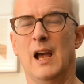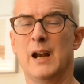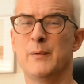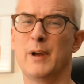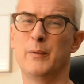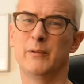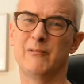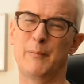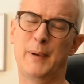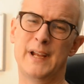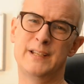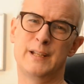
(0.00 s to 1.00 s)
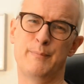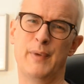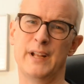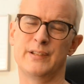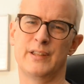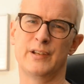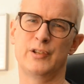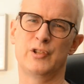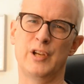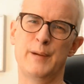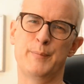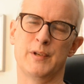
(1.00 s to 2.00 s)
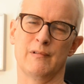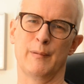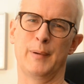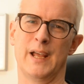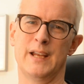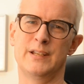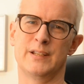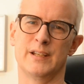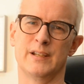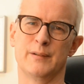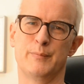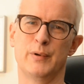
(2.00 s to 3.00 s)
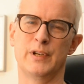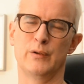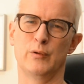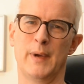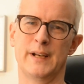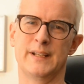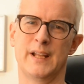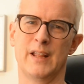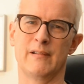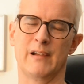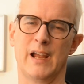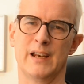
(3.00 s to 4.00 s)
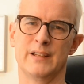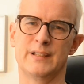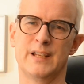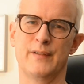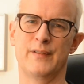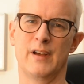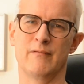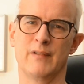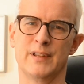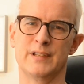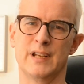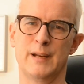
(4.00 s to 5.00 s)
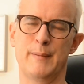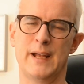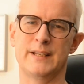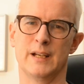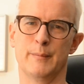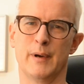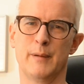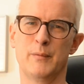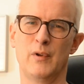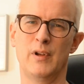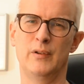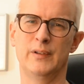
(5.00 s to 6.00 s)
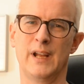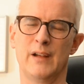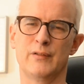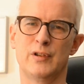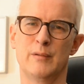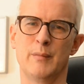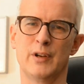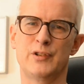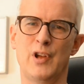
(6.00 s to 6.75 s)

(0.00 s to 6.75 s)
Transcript: Anyway, we'll replace the bits that are cheap to replace and put it all back together again and see if that runs any better, but I'm not holding out too much